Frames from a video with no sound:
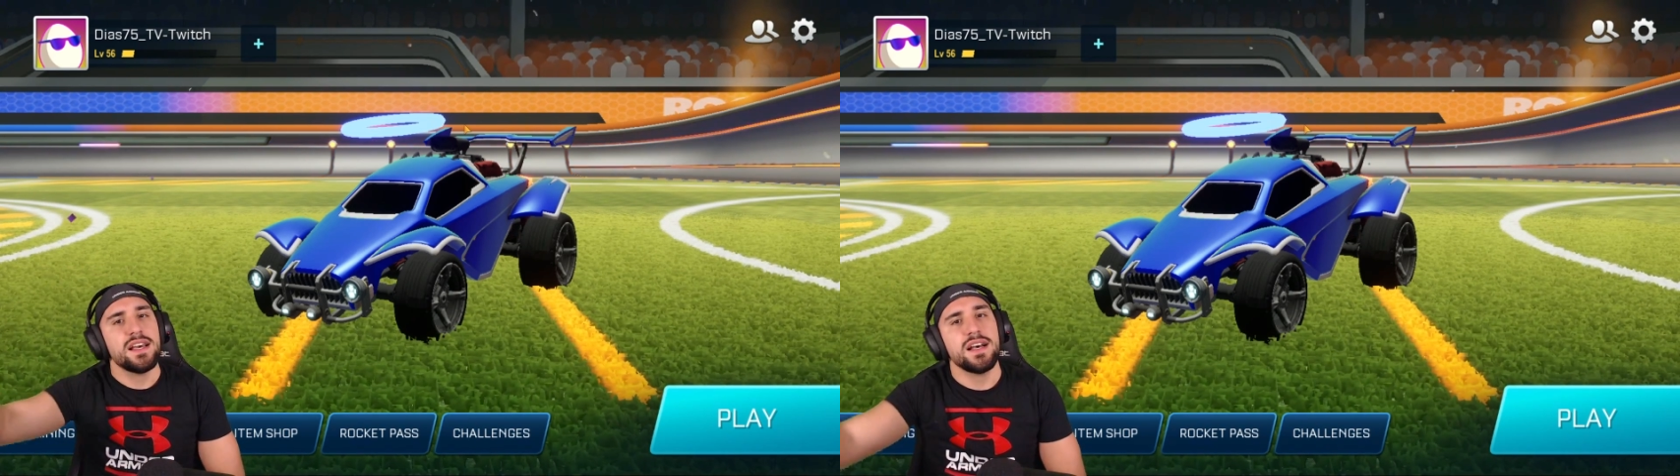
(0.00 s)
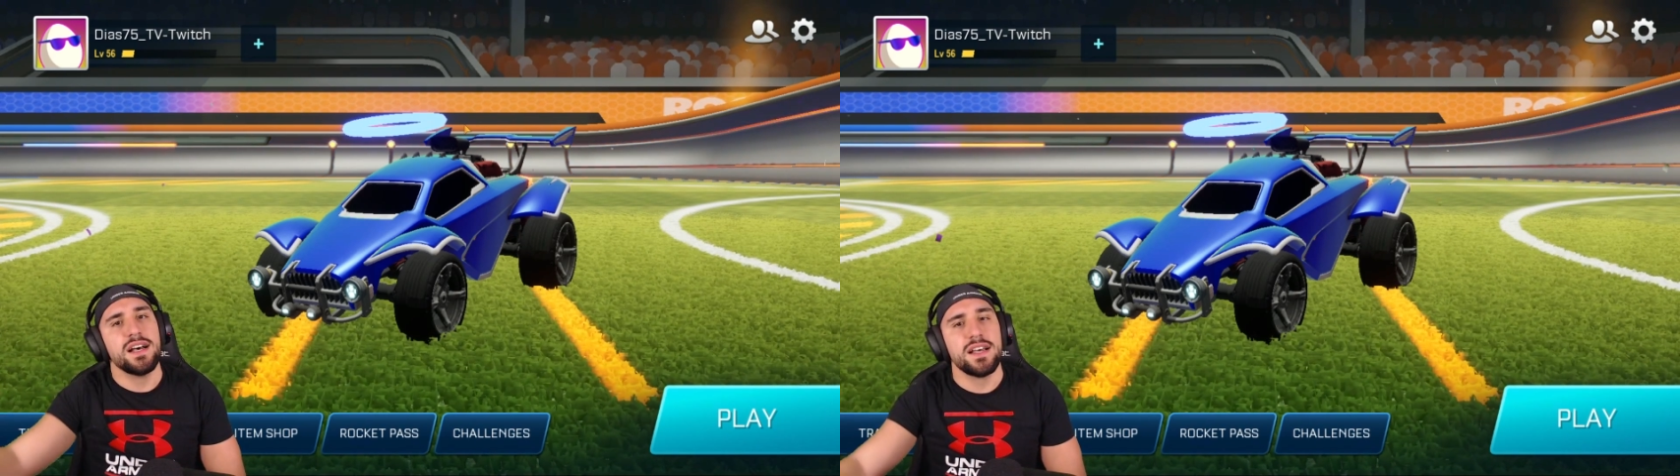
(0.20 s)

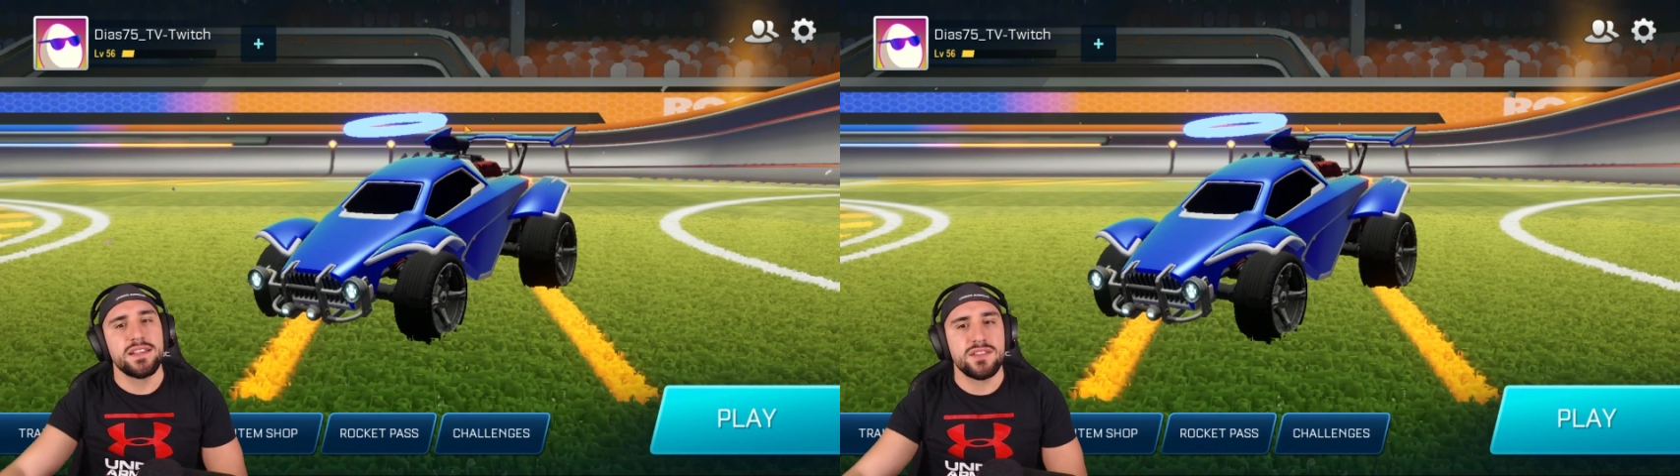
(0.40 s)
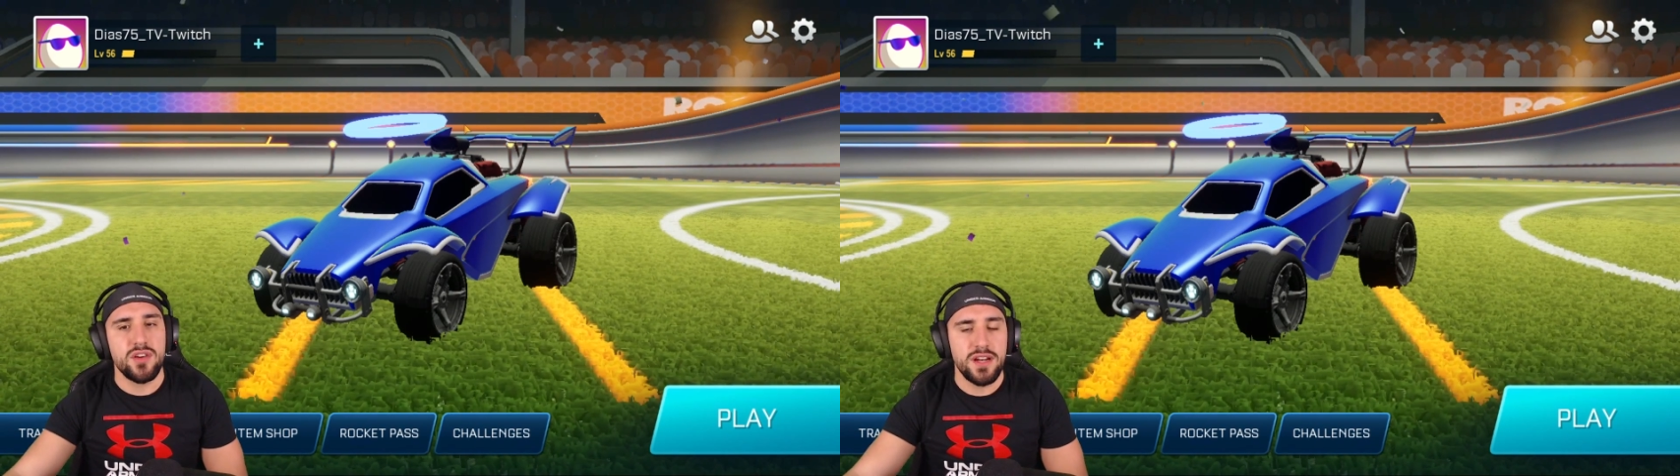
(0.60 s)
uh,
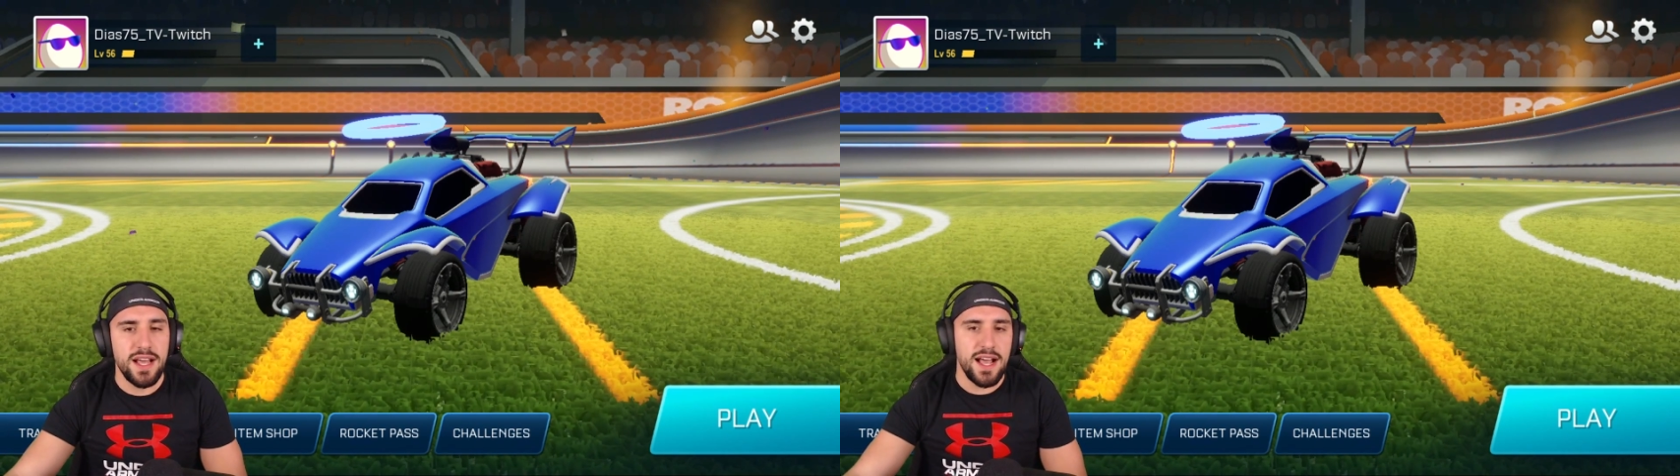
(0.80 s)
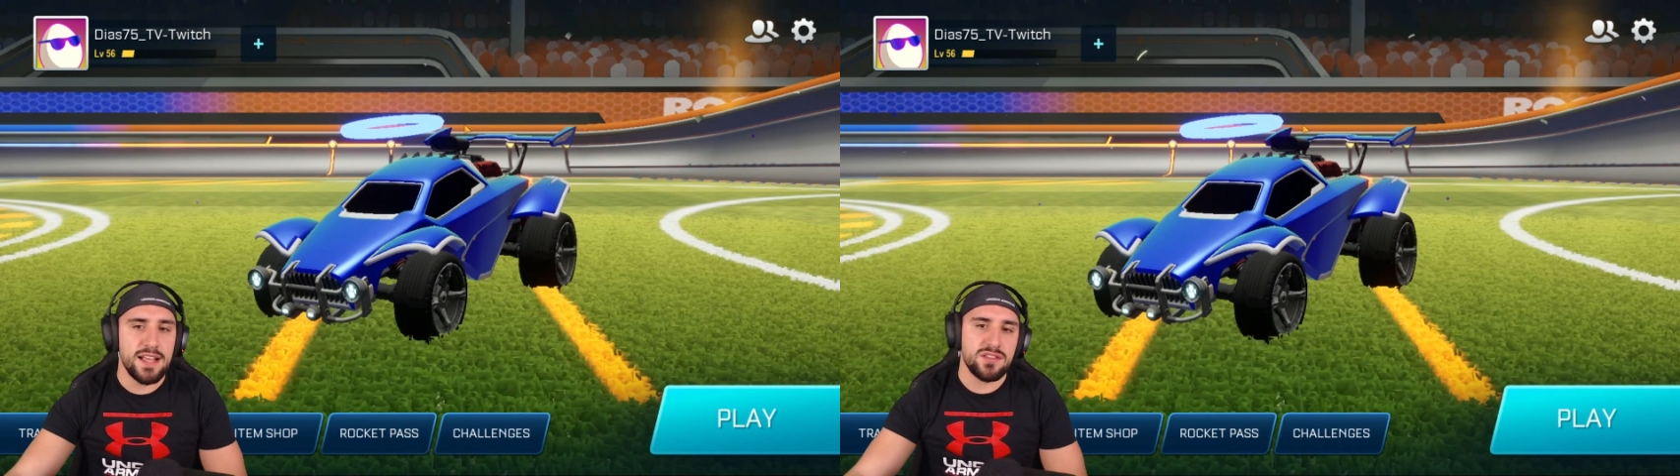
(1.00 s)
he's gonna
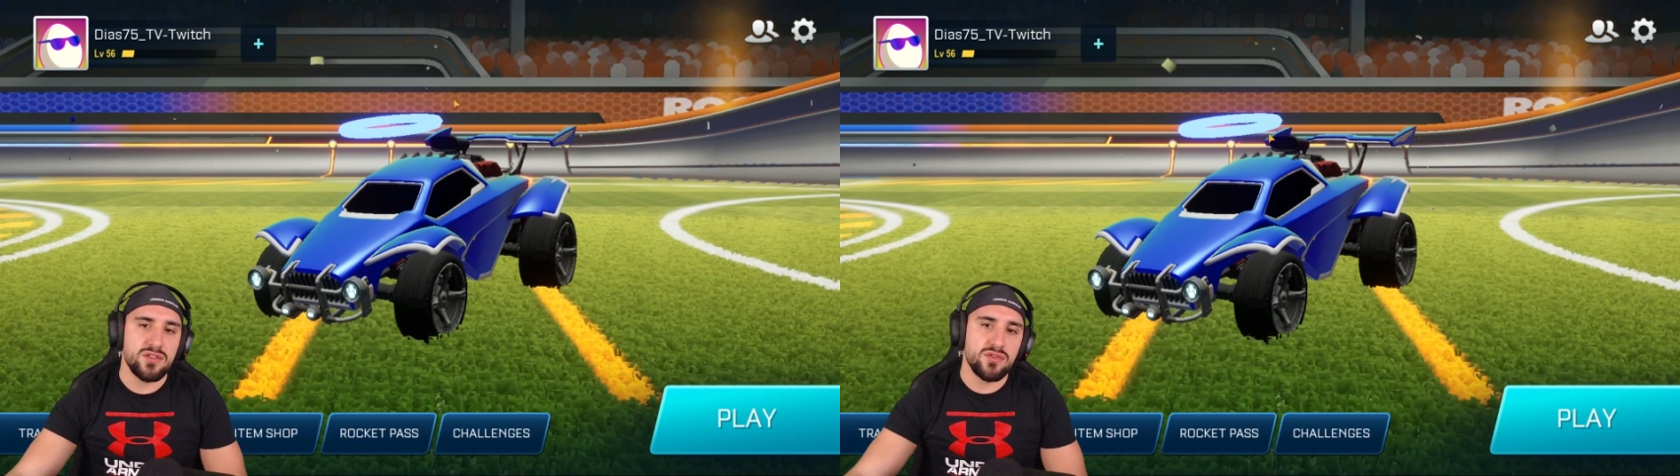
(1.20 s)
ask